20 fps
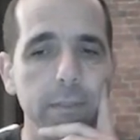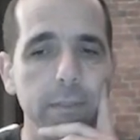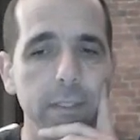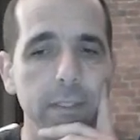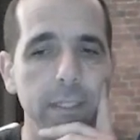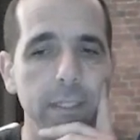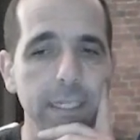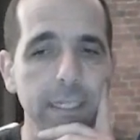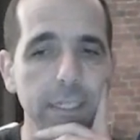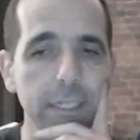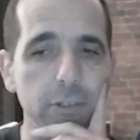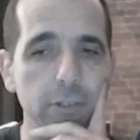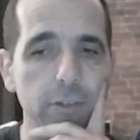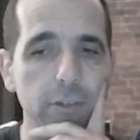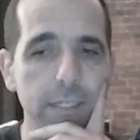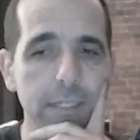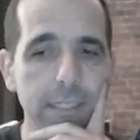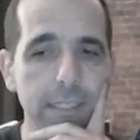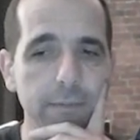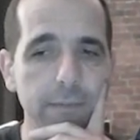I need to
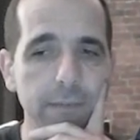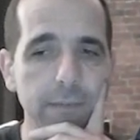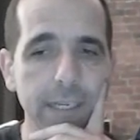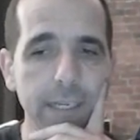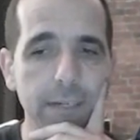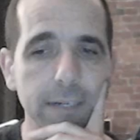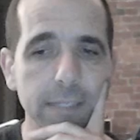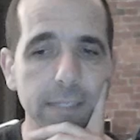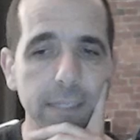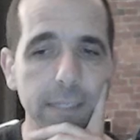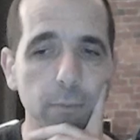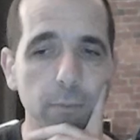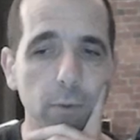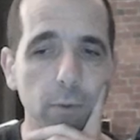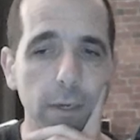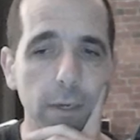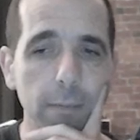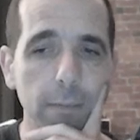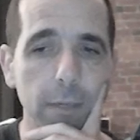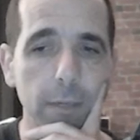try something else. And then
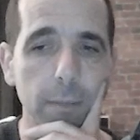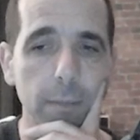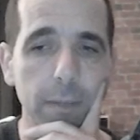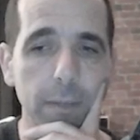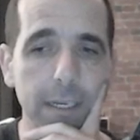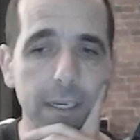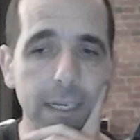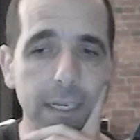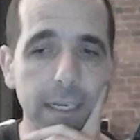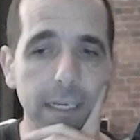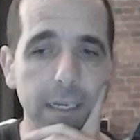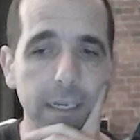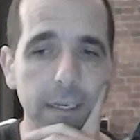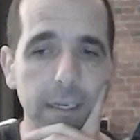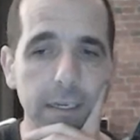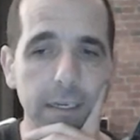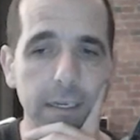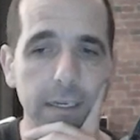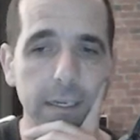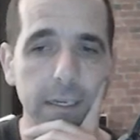white might play
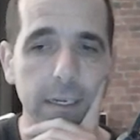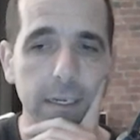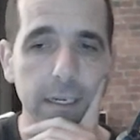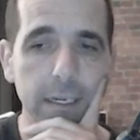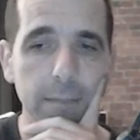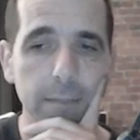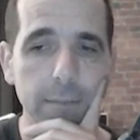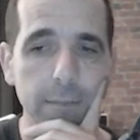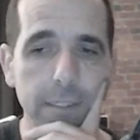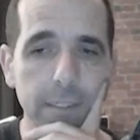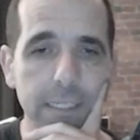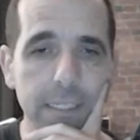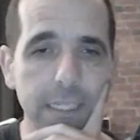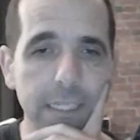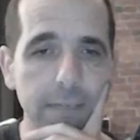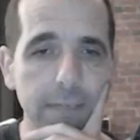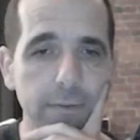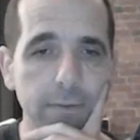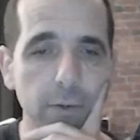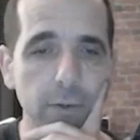
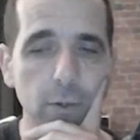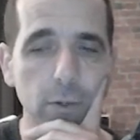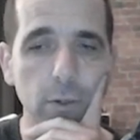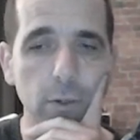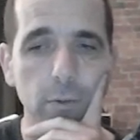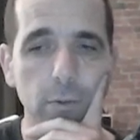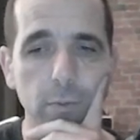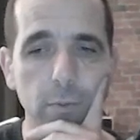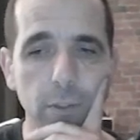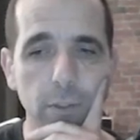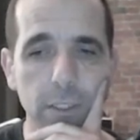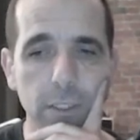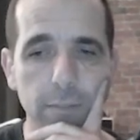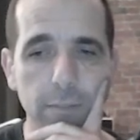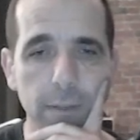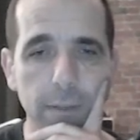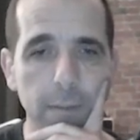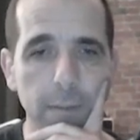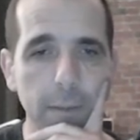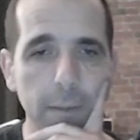c4, which is
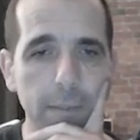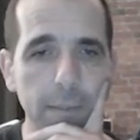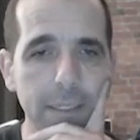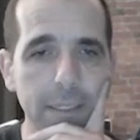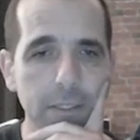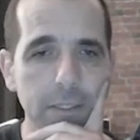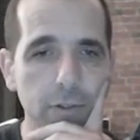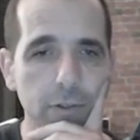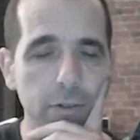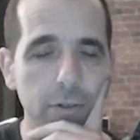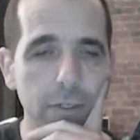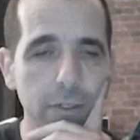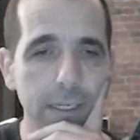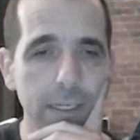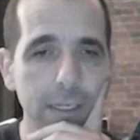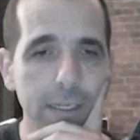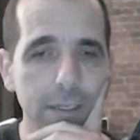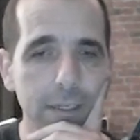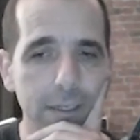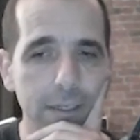maybe a better try.
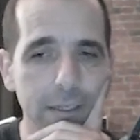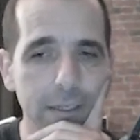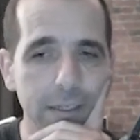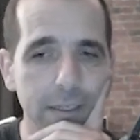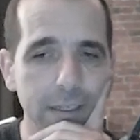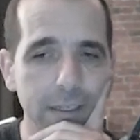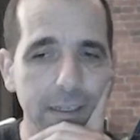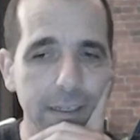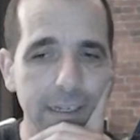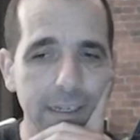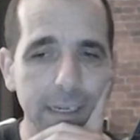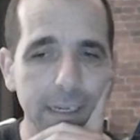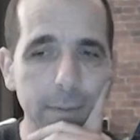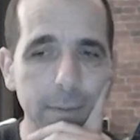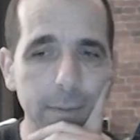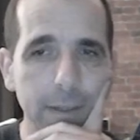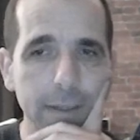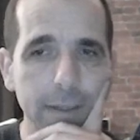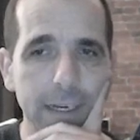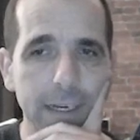How
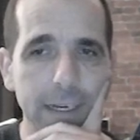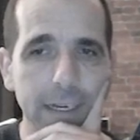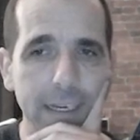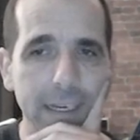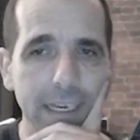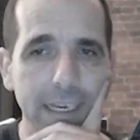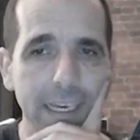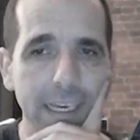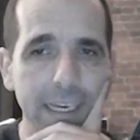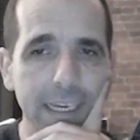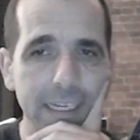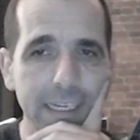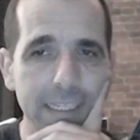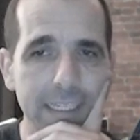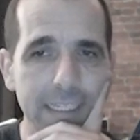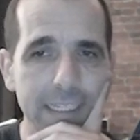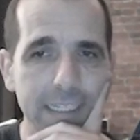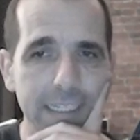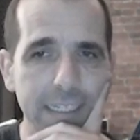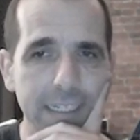about that? King
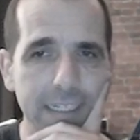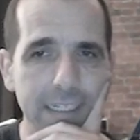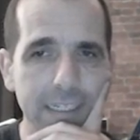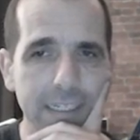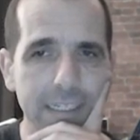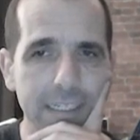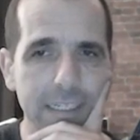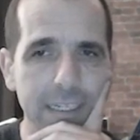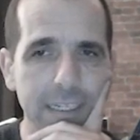a6.